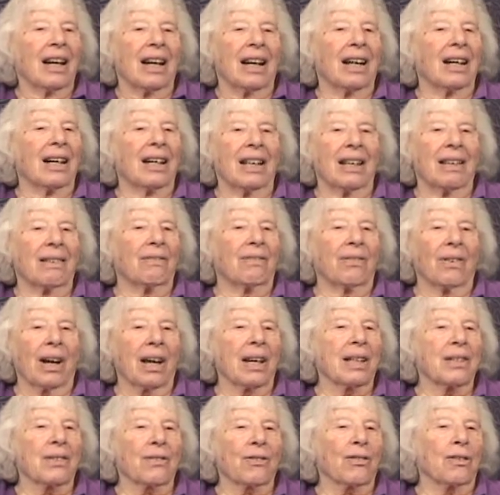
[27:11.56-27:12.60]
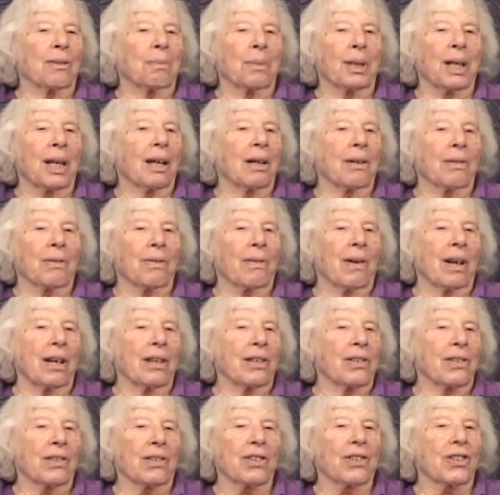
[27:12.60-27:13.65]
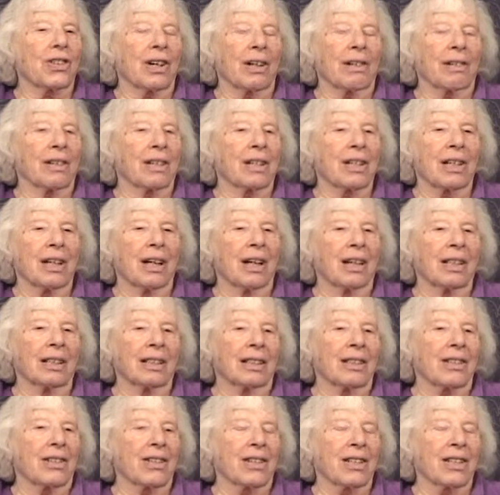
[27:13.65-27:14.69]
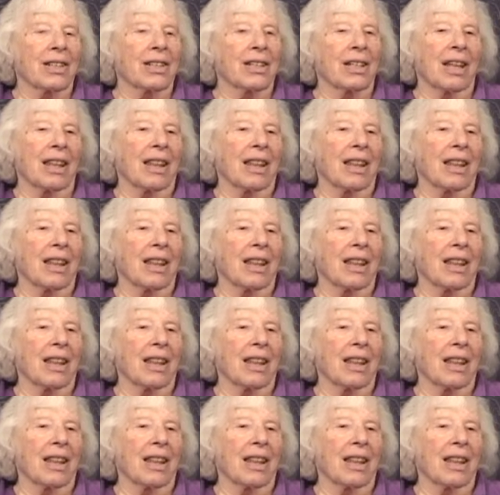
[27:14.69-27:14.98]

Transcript: uh, Advice from an Outrageous Gerontologist,